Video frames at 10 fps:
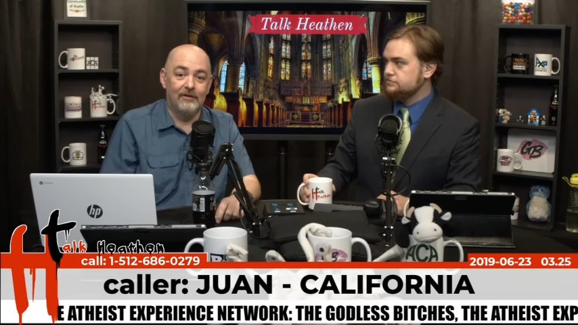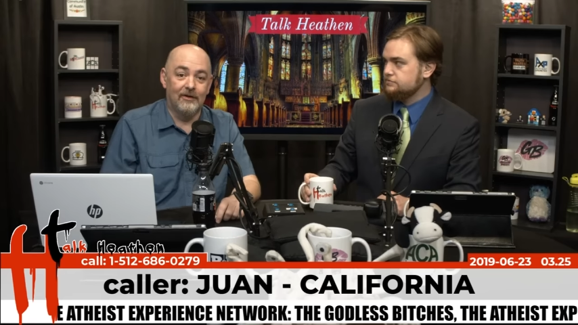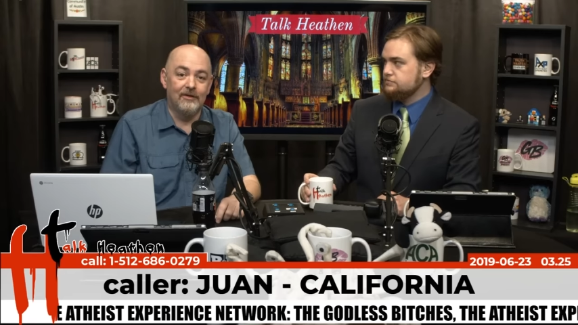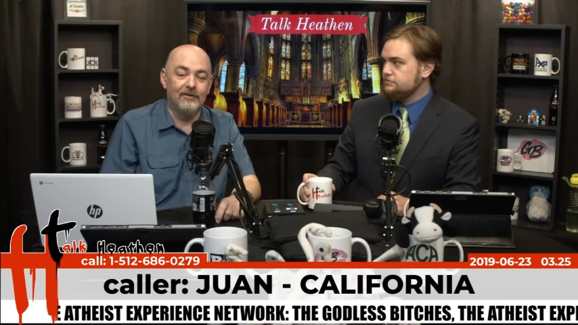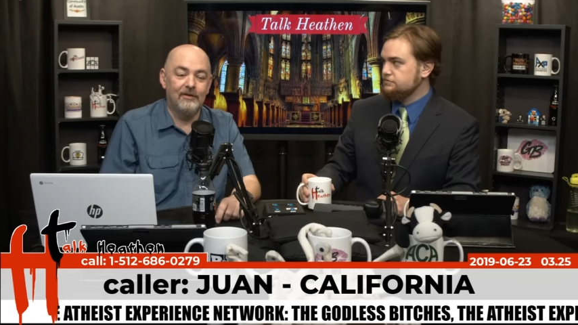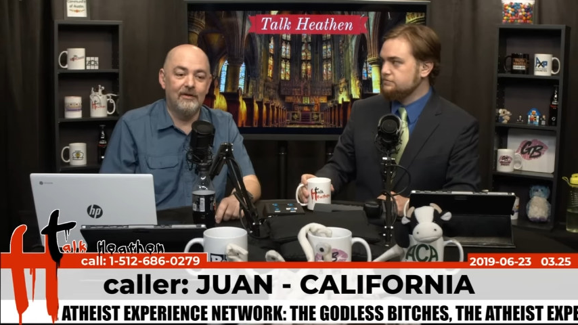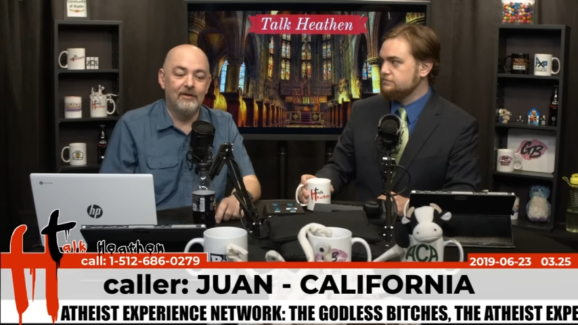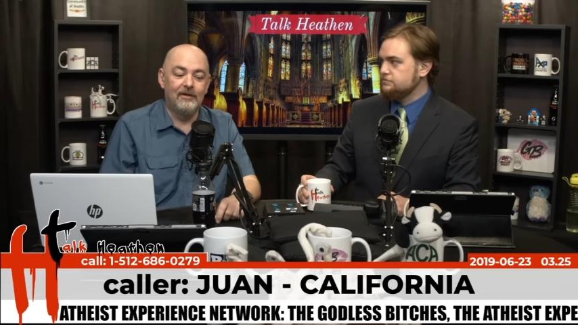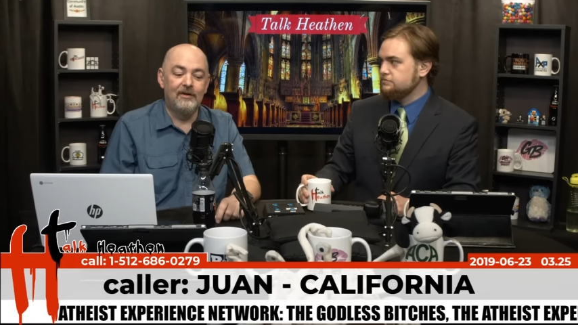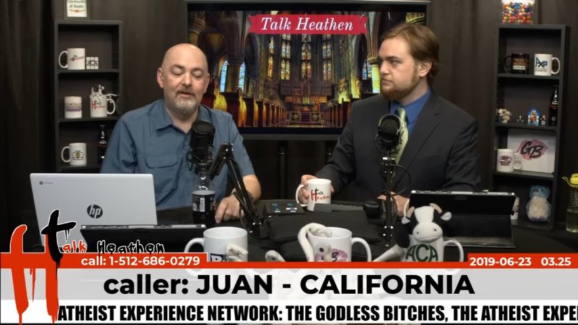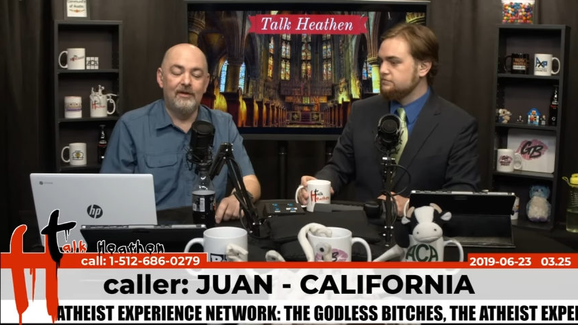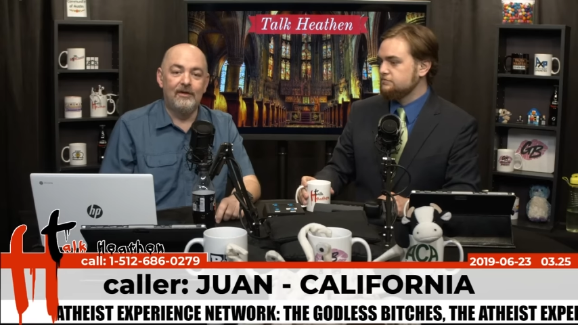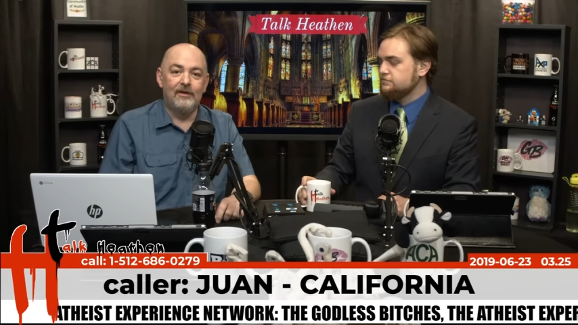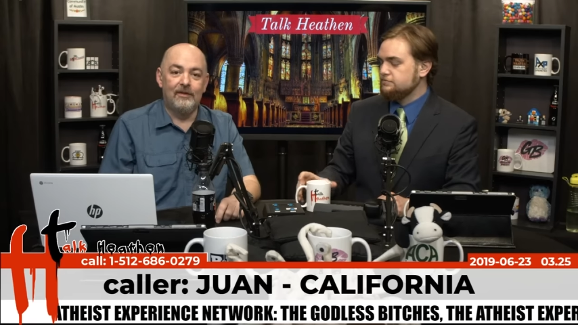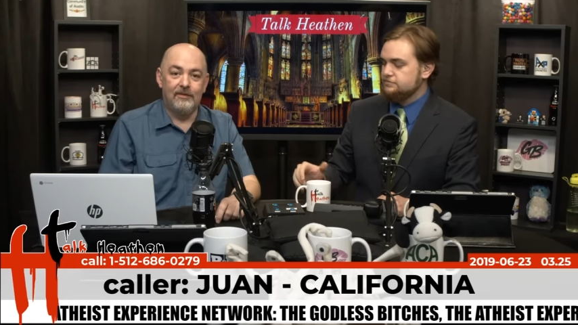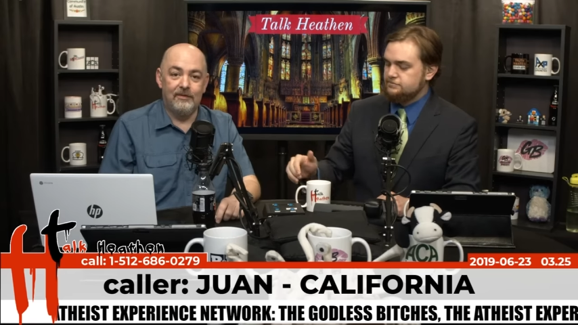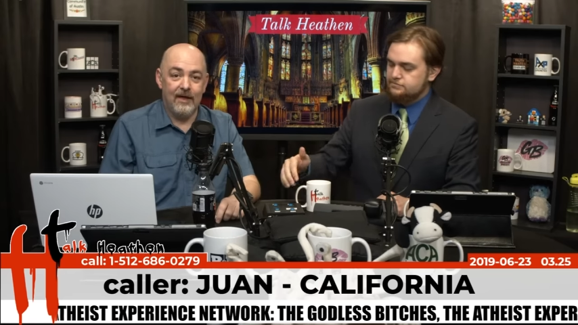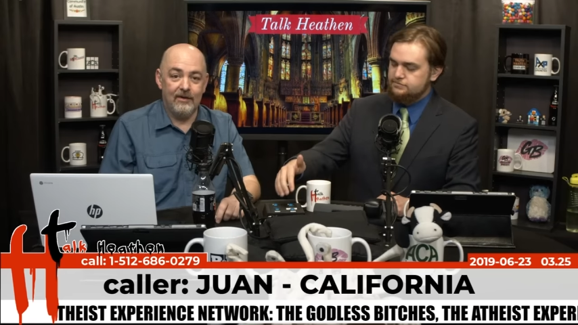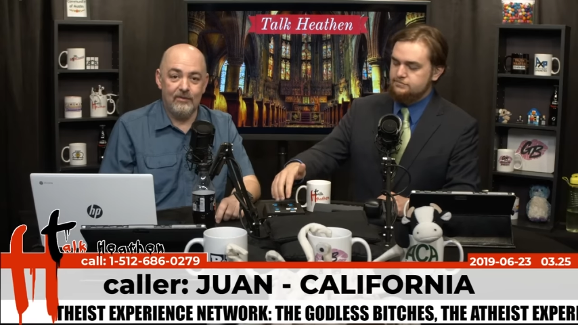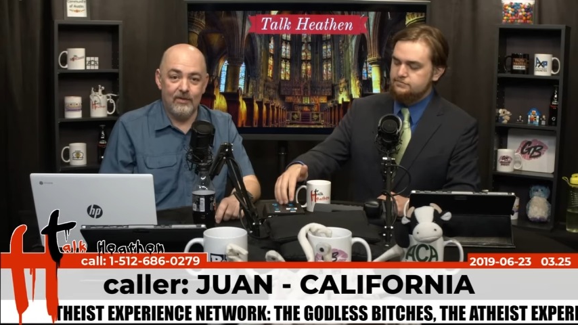Speaker 1: learned that
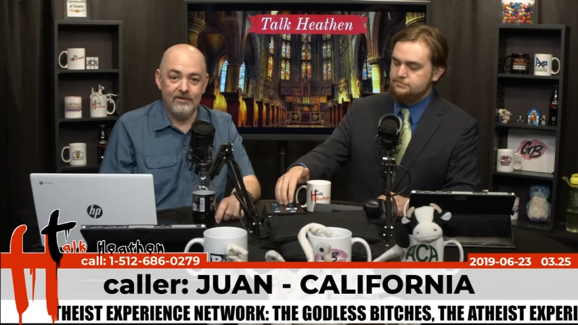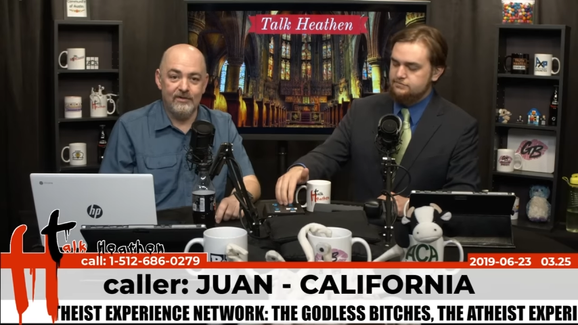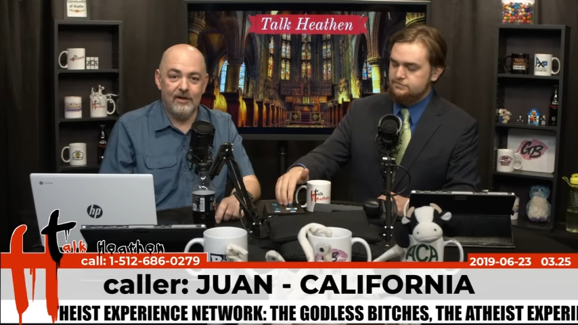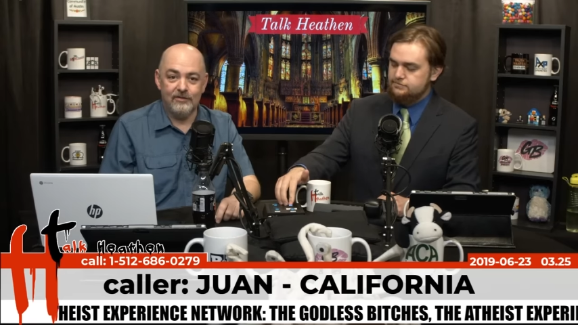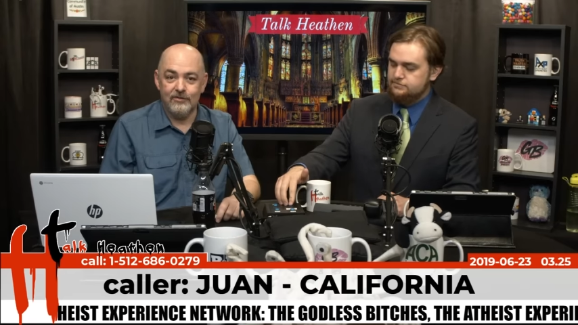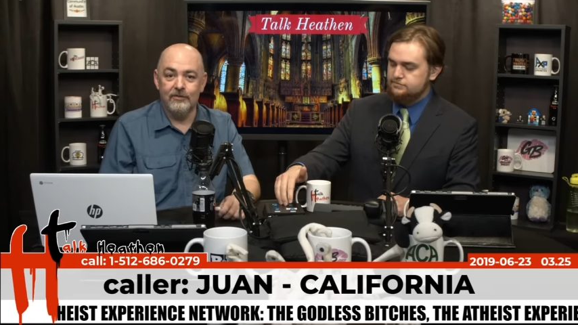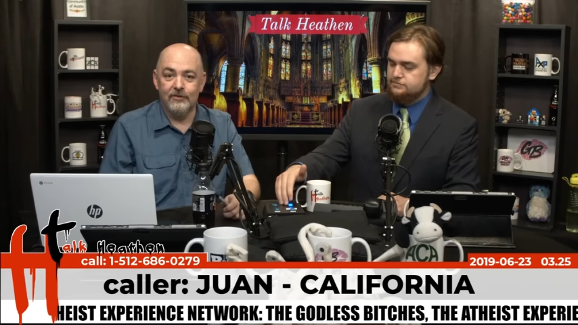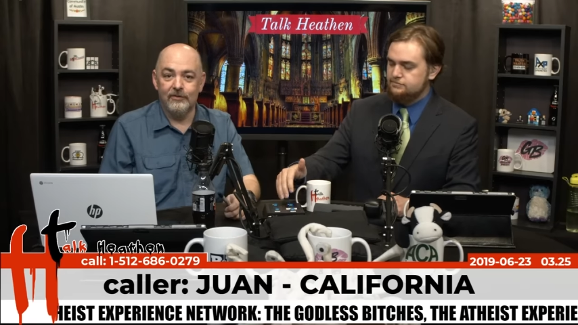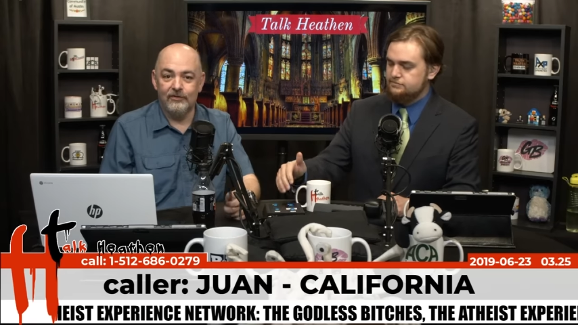that was not true.